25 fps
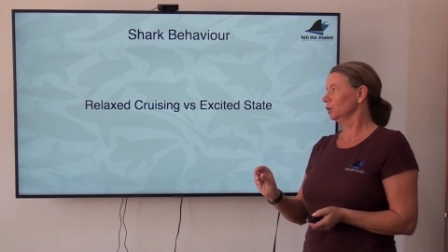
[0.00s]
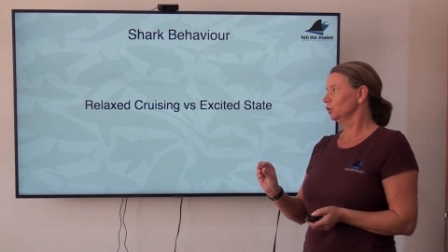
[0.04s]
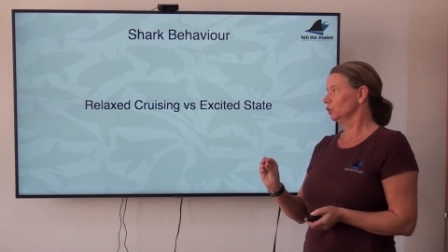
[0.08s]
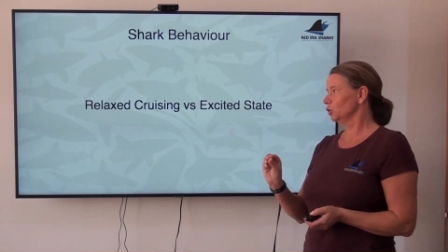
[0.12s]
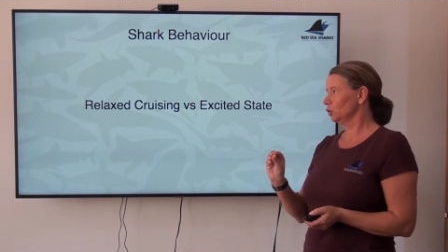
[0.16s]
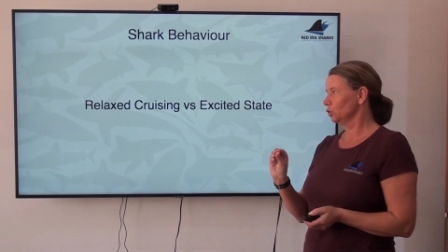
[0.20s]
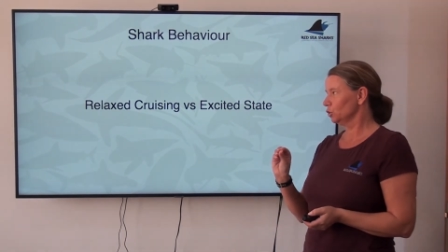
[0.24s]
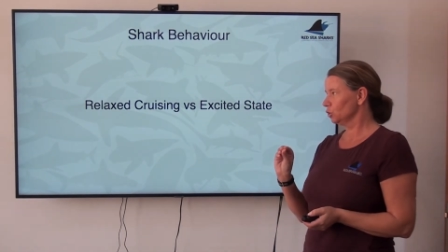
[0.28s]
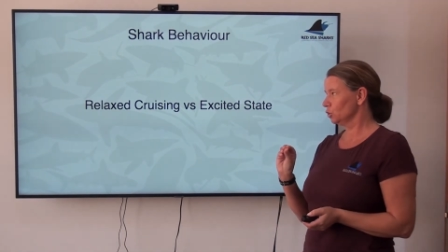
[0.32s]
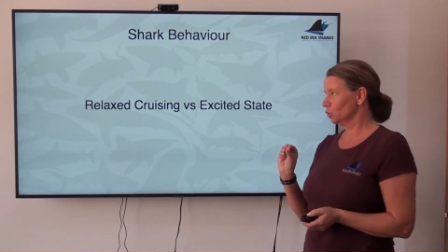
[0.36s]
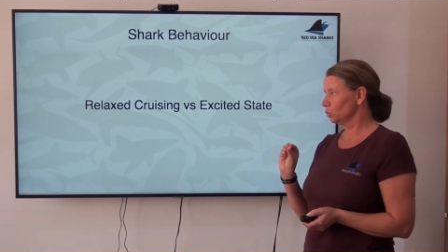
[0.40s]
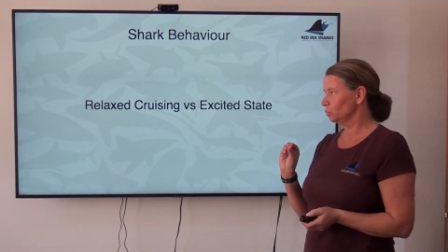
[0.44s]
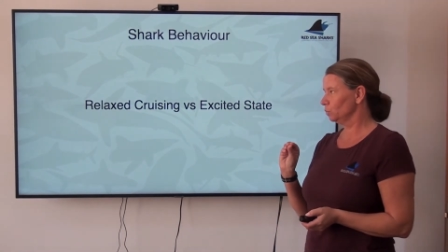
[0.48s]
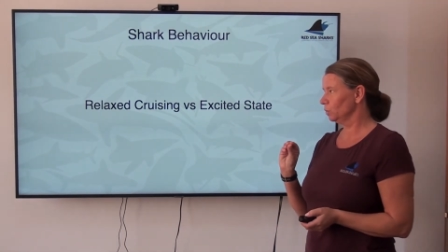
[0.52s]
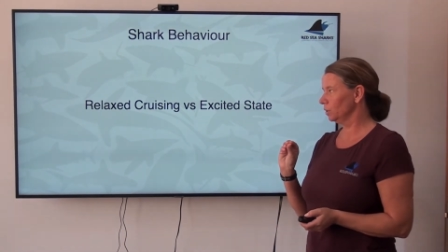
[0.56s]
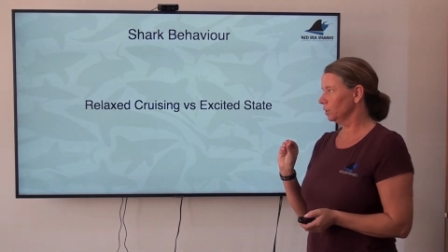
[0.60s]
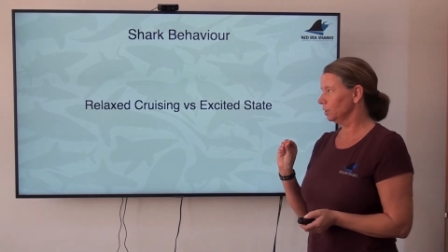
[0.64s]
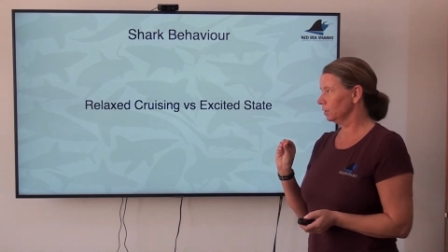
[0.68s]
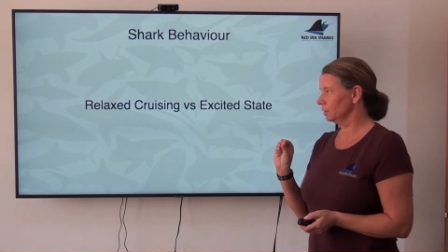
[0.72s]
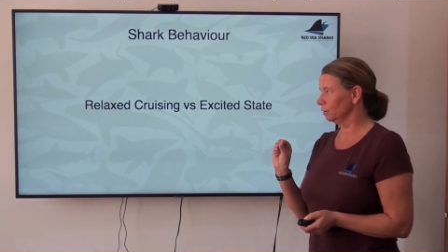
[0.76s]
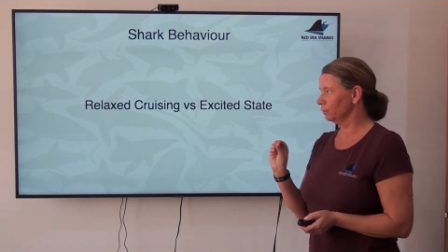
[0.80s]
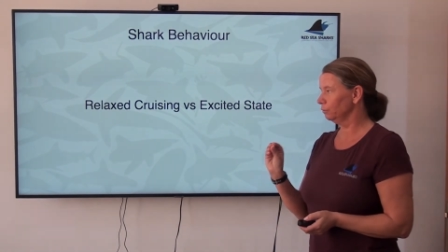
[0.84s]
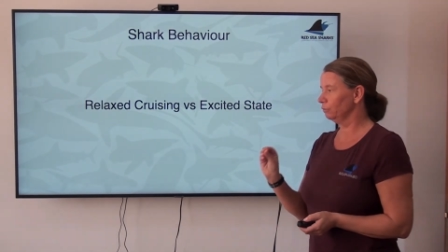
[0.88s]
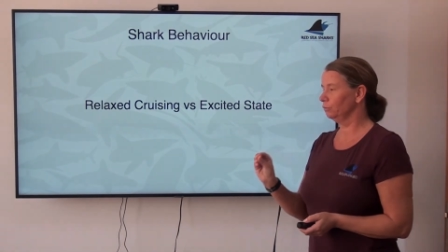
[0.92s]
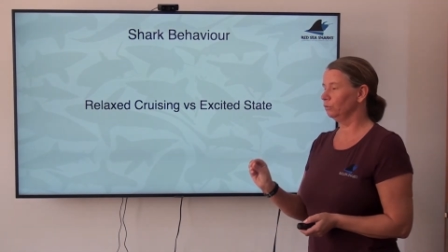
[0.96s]
just
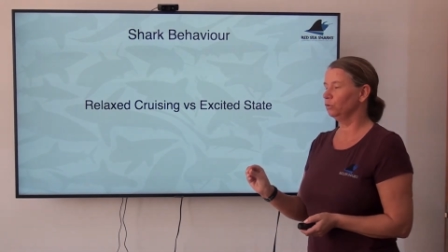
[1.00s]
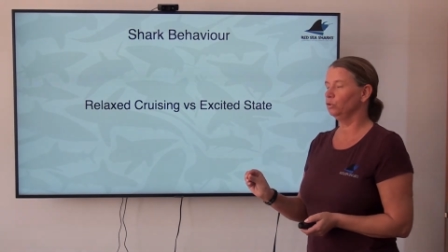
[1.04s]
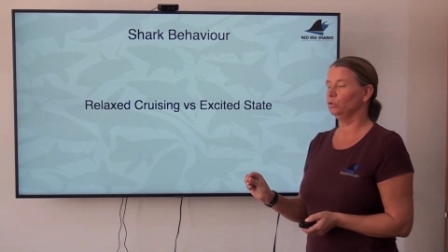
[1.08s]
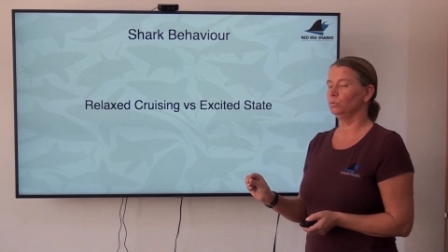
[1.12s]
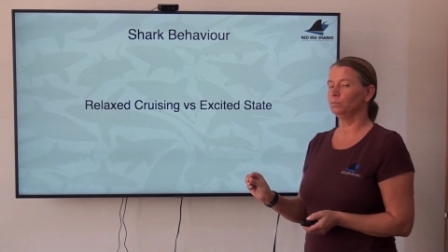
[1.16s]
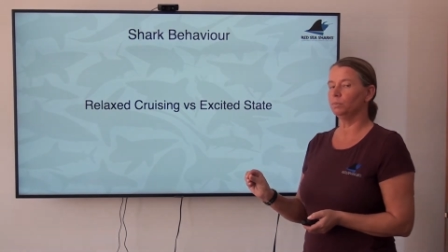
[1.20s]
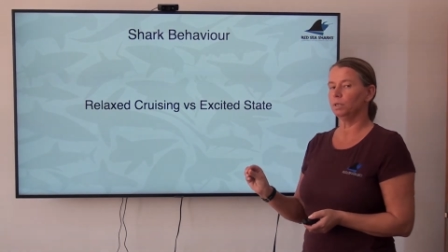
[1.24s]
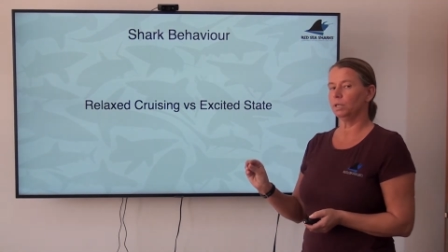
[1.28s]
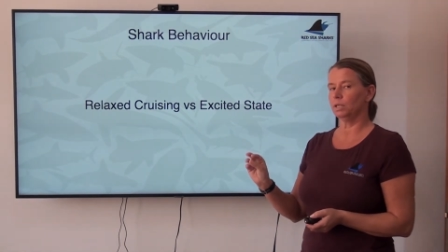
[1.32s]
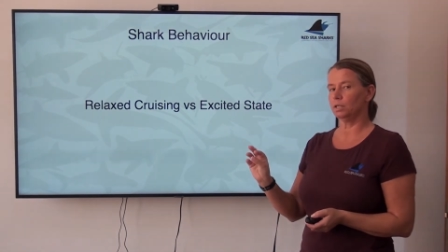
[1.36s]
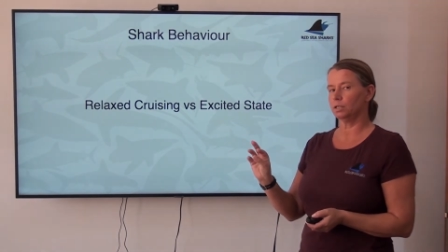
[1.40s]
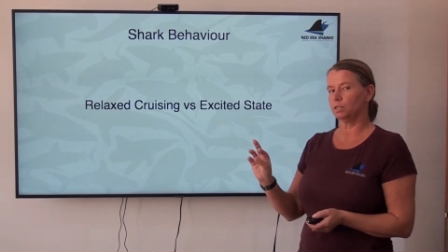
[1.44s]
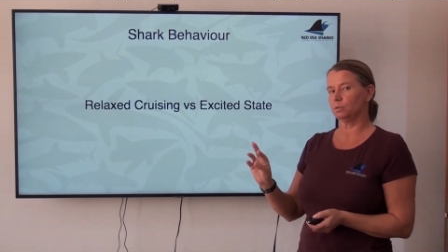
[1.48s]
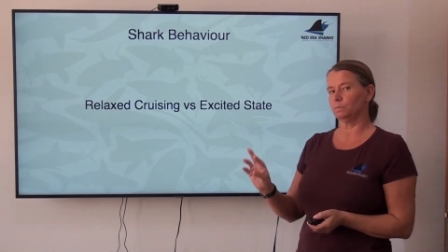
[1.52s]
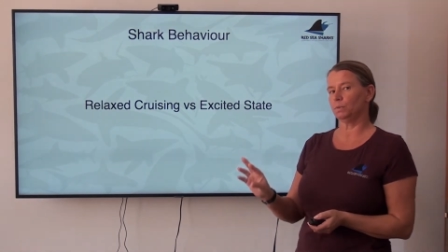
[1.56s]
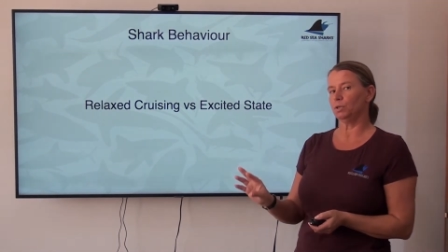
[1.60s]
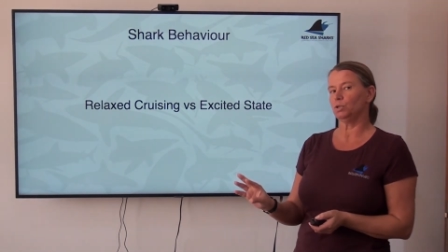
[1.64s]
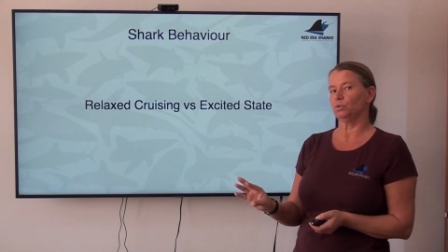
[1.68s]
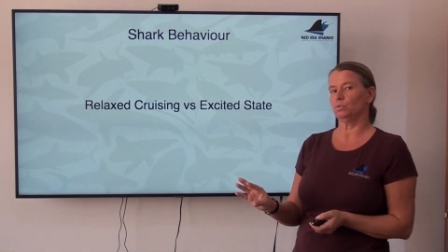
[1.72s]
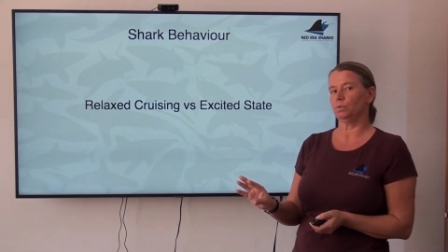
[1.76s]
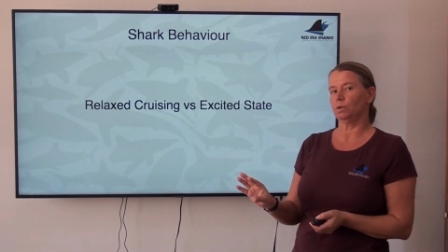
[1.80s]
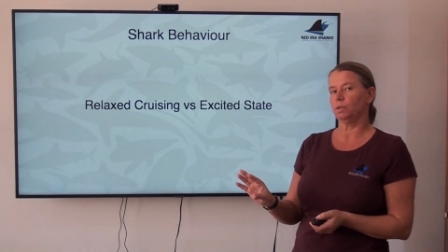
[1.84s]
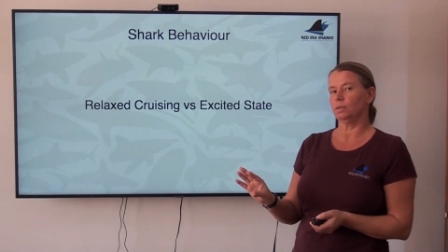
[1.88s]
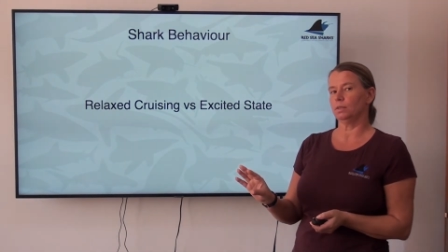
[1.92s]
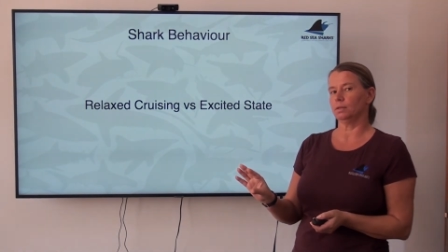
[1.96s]
with a few minutes
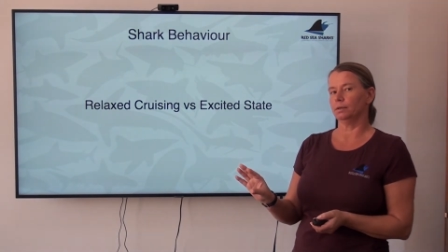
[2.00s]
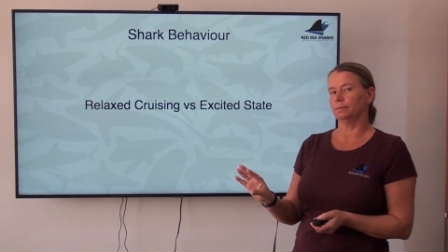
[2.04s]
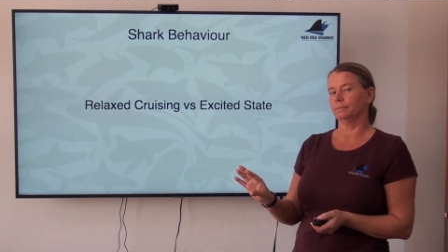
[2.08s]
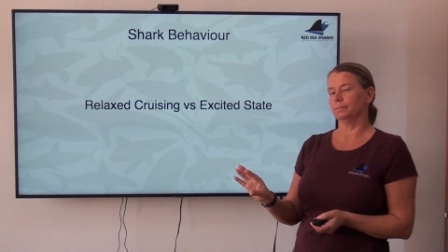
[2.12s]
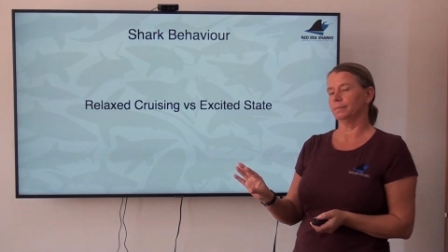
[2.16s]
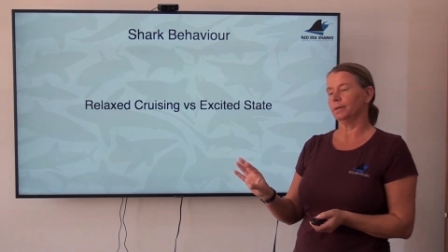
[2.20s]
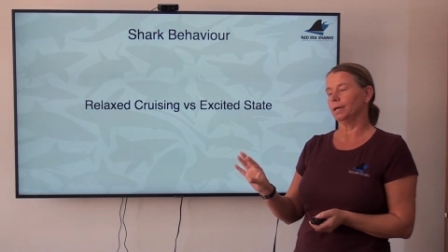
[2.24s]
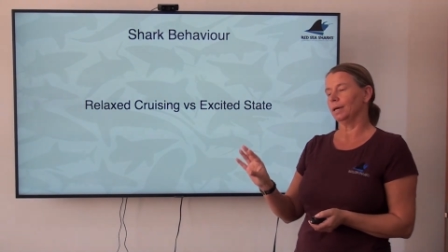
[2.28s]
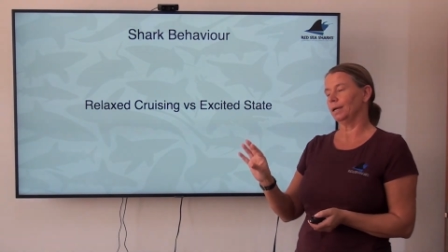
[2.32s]
between them.